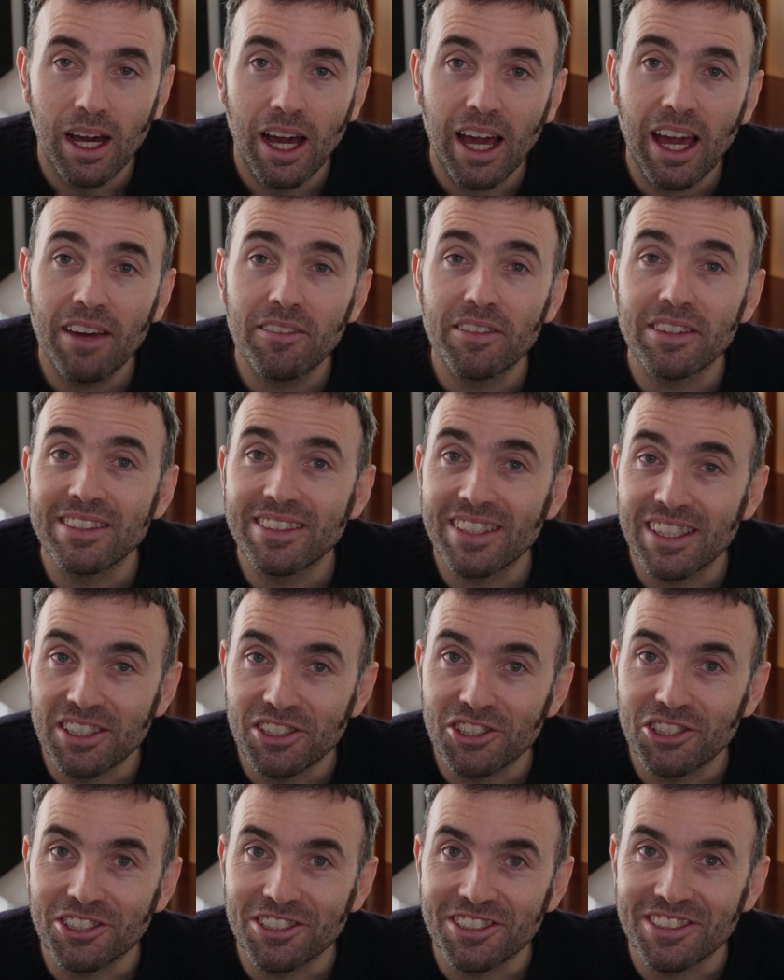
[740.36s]
I have
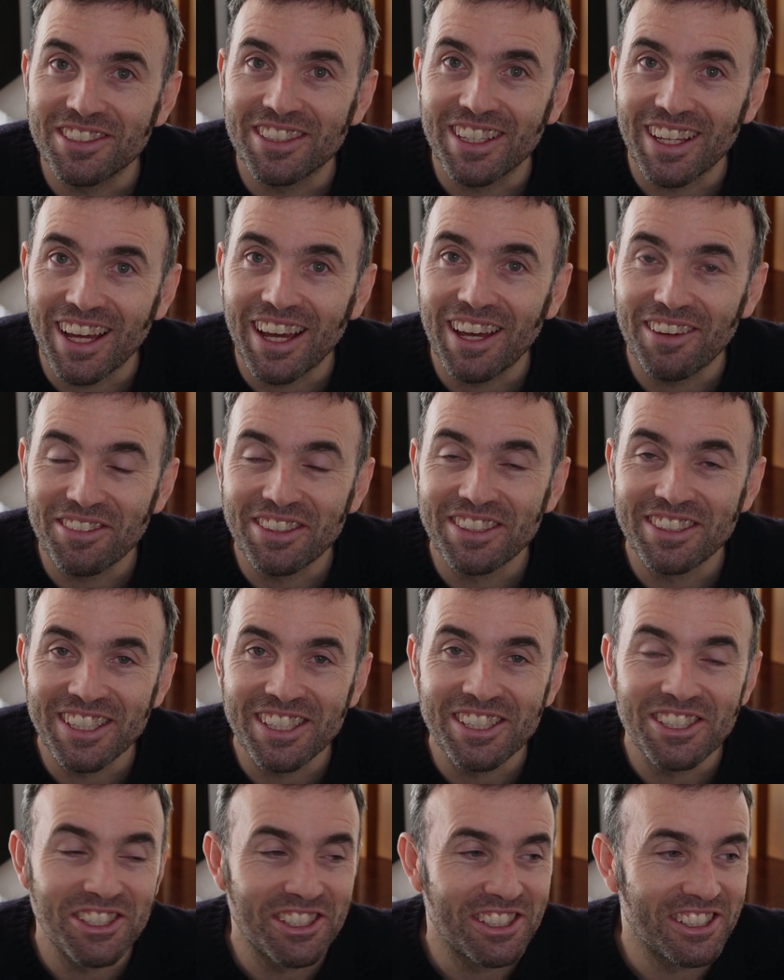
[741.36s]
intentions, and I have
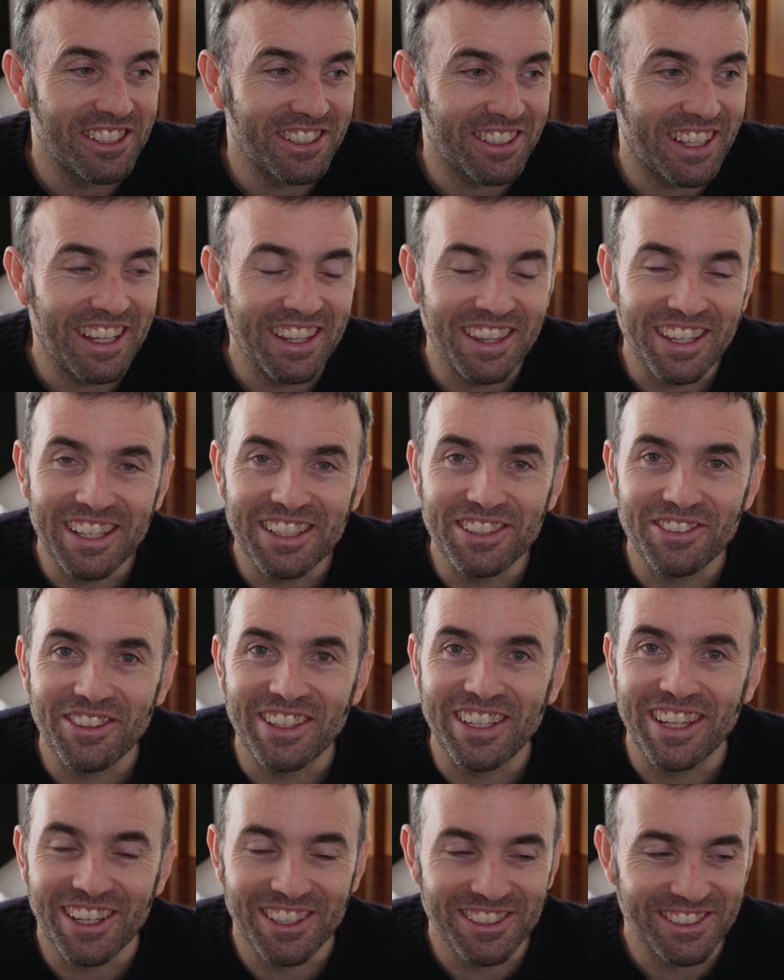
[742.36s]
intentions of getting these
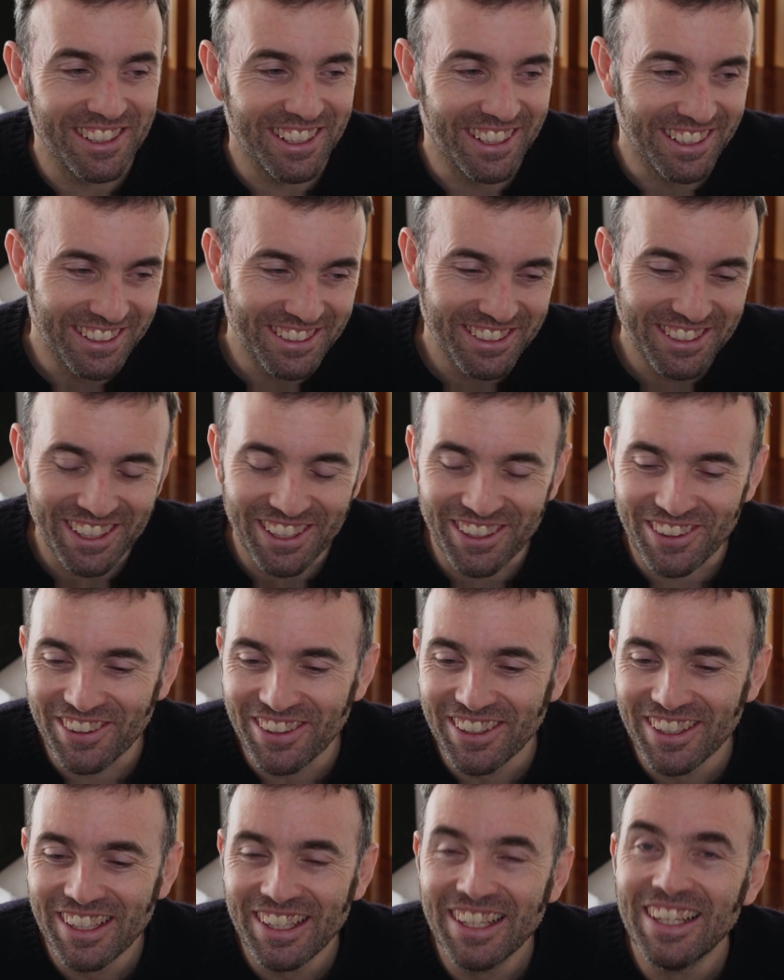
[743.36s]
videos done. So,